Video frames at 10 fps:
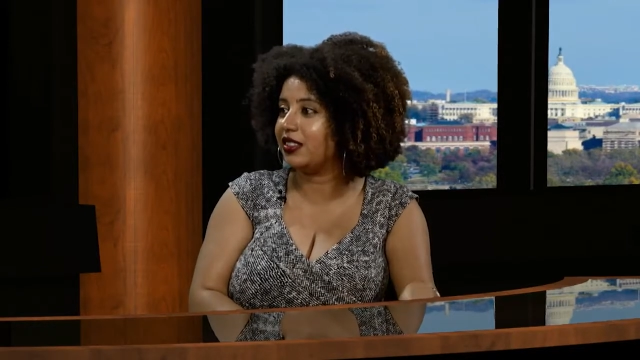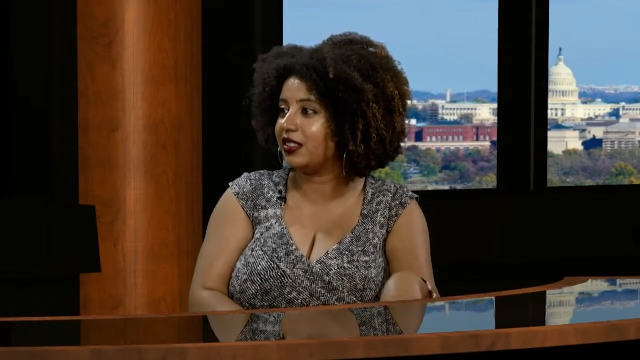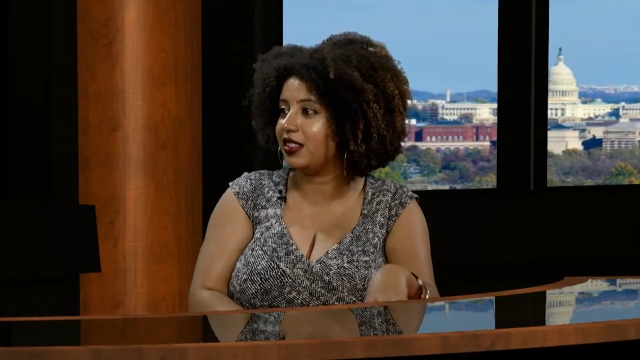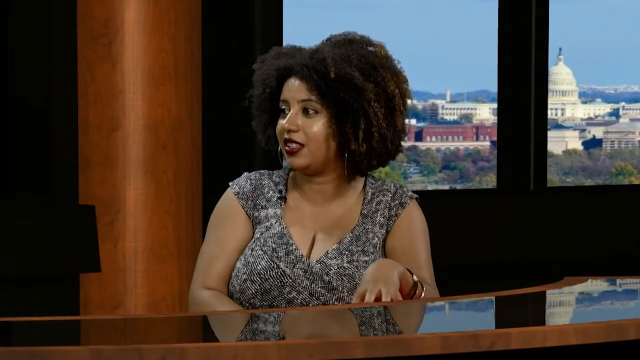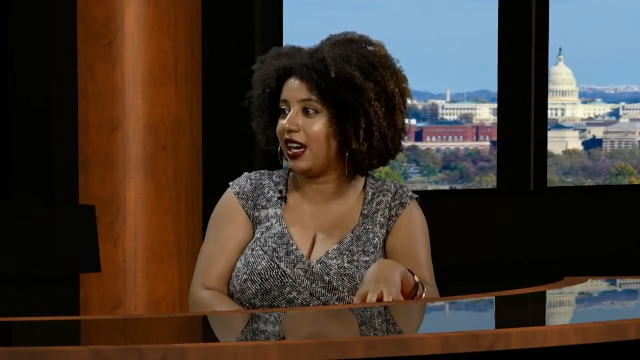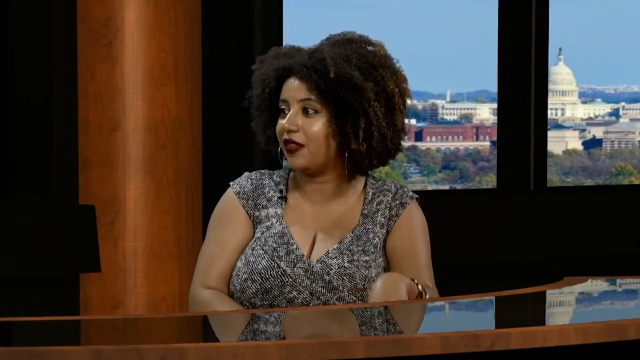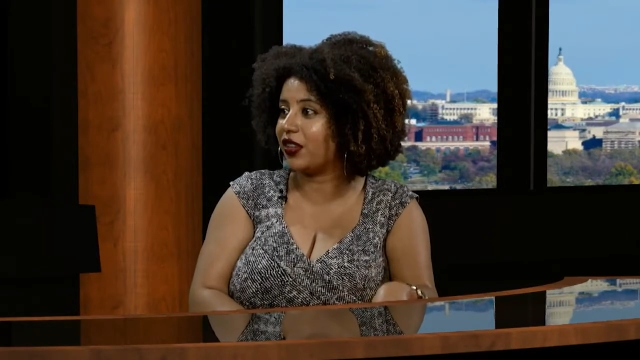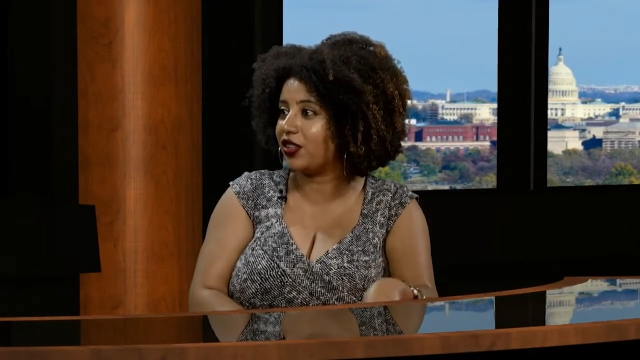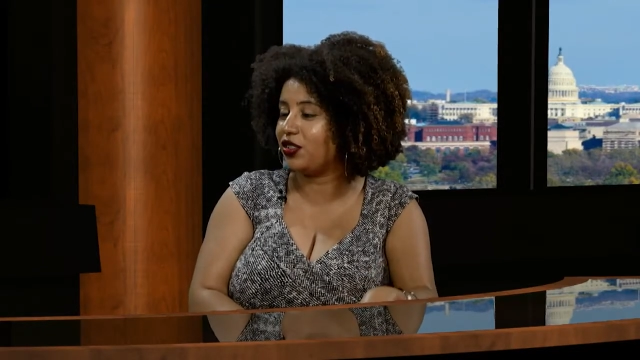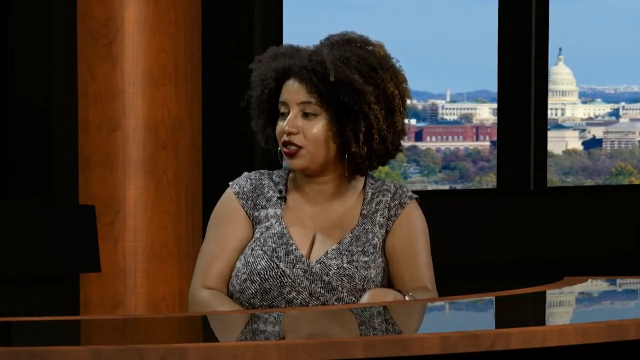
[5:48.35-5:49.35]
the
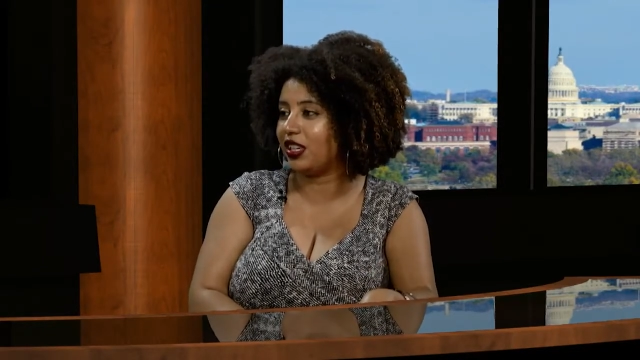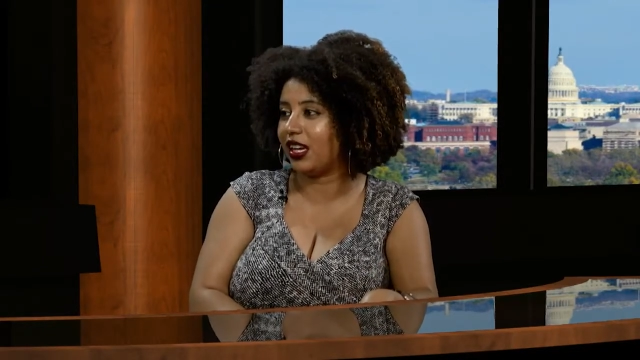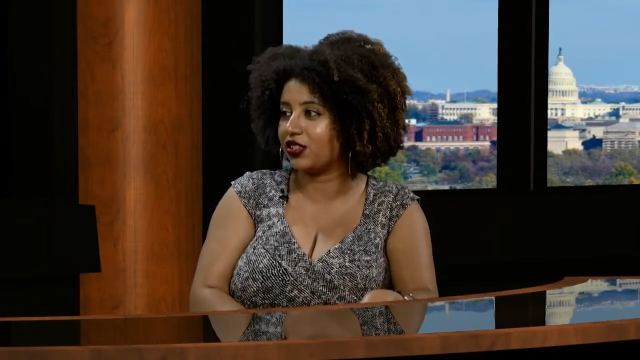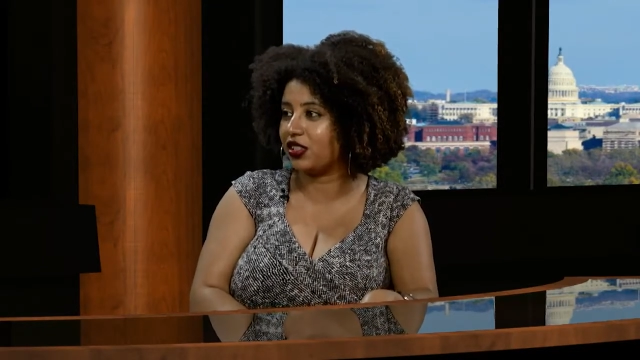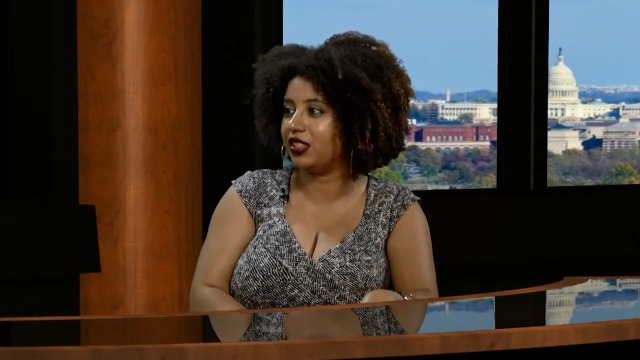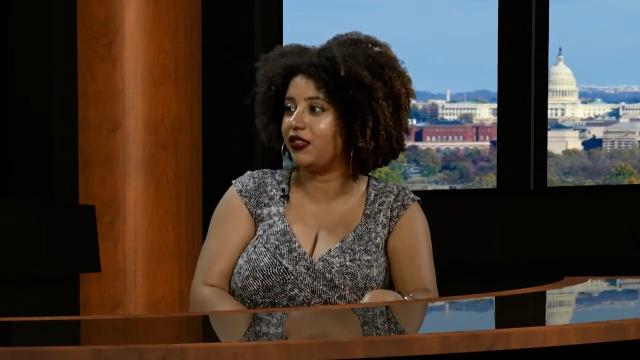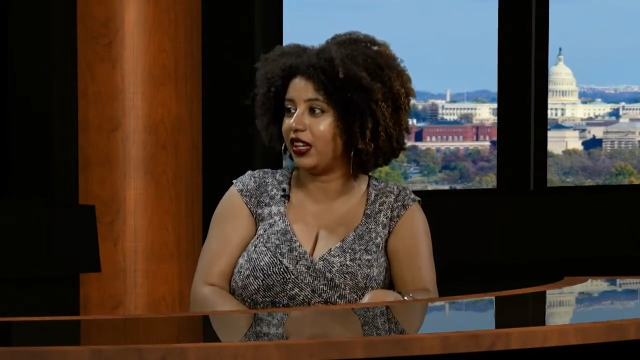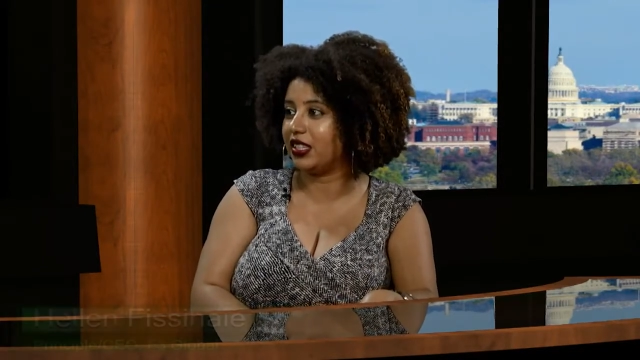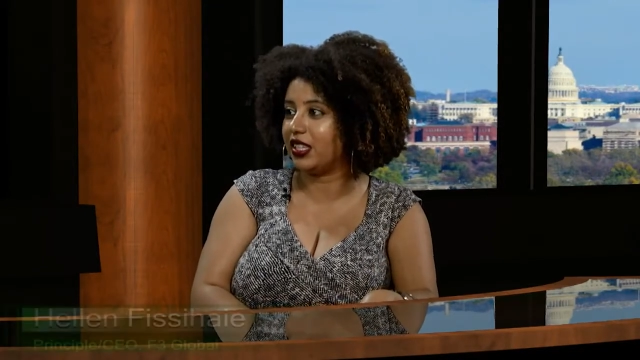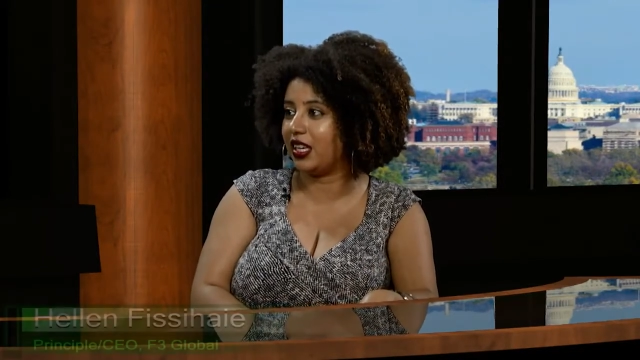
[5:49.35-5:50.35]
African Union actually
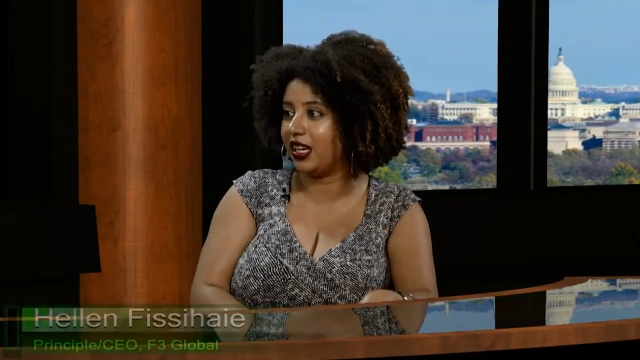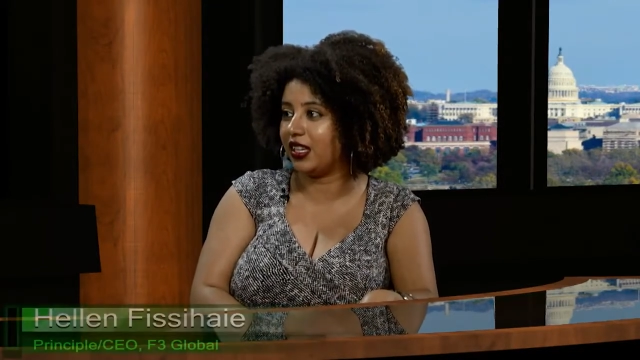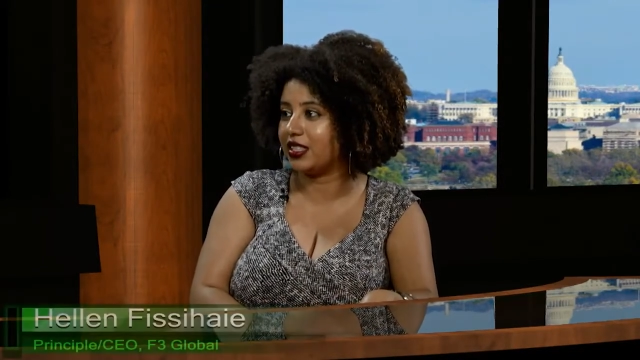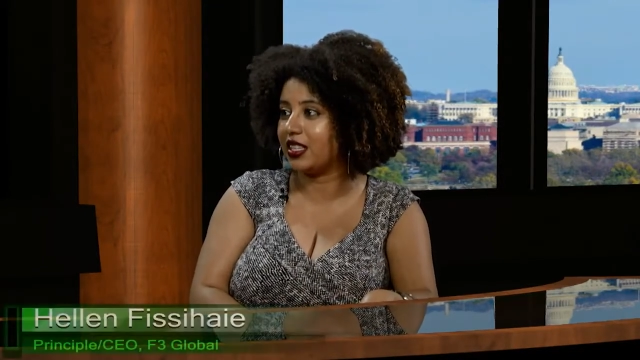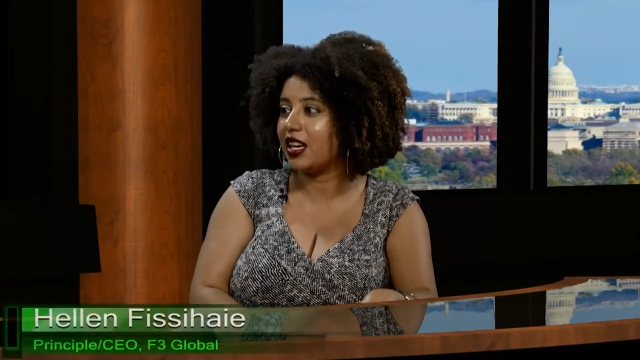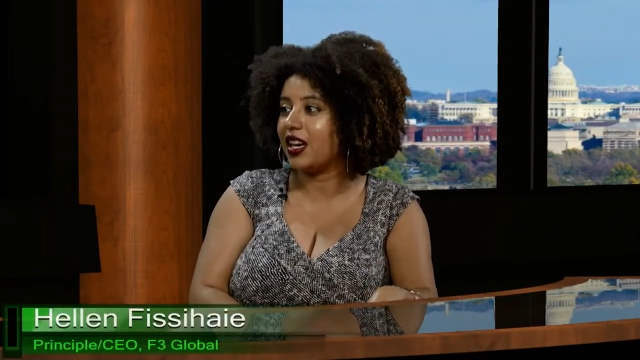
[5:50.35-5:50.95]
defines it as